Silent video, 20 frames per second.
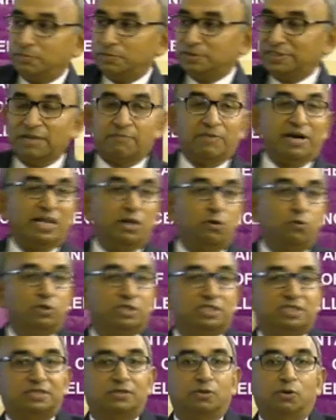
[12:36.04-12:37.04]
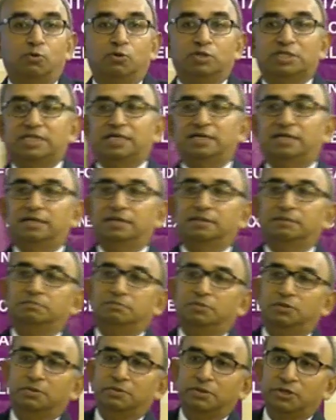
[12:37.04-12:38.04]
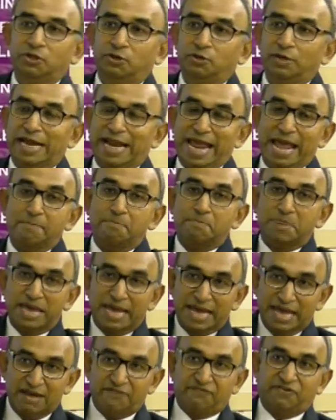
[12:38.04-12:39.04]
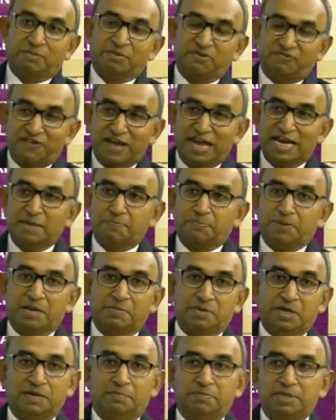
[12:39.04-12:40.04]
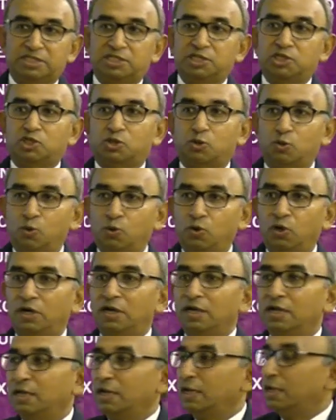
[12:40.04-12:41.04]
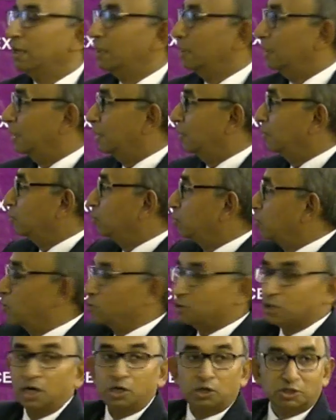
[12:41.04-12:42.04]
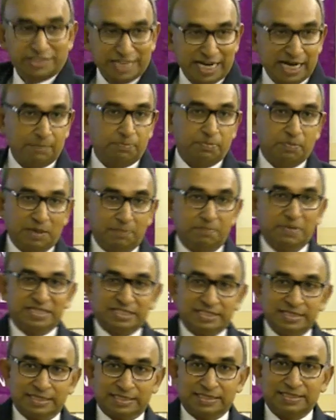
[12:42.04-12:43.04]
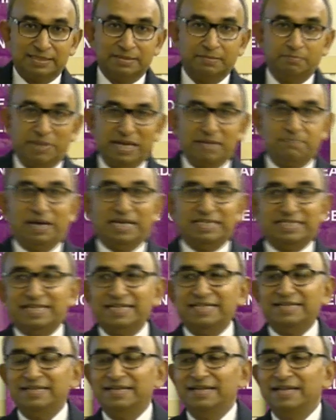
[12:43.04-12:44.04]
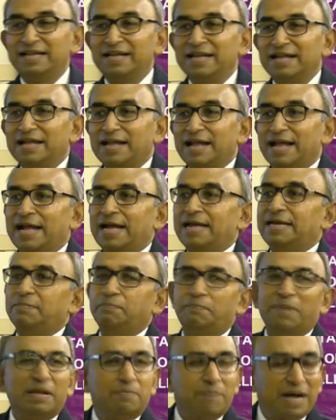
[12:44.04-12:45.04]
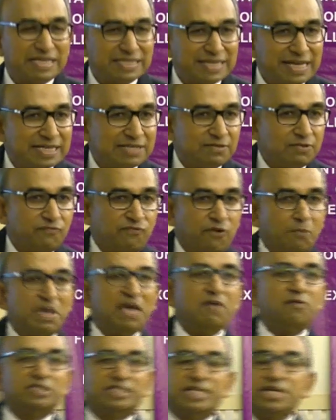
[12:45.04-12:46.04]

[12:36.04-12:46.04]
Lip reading: somebody who's an MBA from a fairly premier business school who goes on to set up a business, Big Basket. And Big Basket for me was